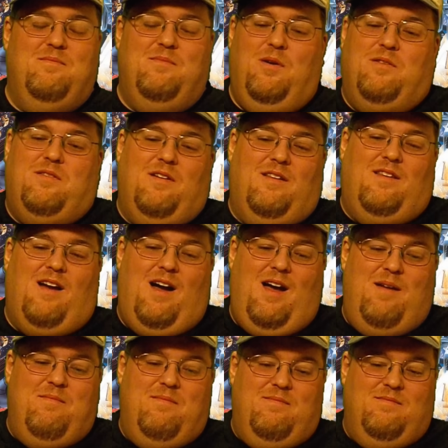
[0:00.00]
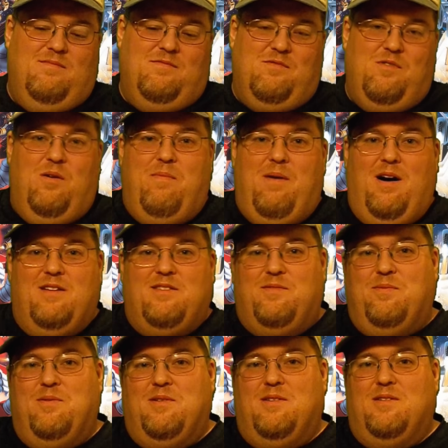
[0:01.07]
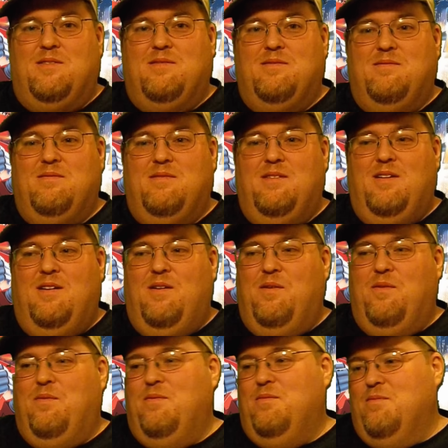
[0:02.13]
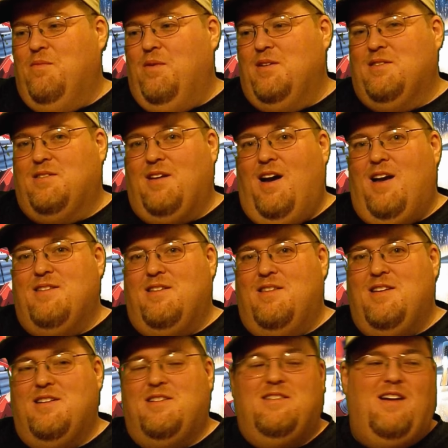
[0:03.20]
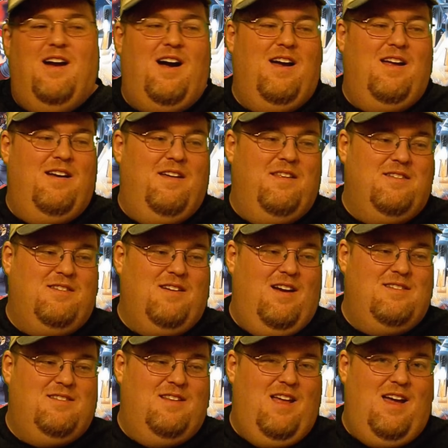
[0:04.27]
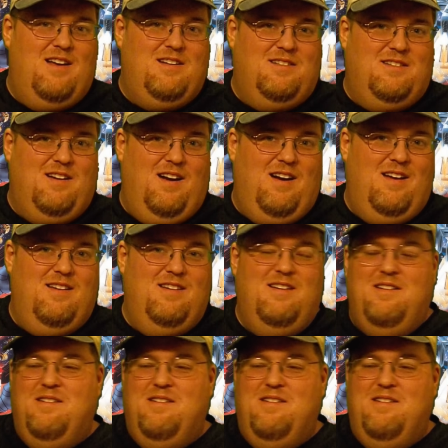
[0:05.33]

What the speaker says: Most of the time, robots were one size in this shot, another size in that shot.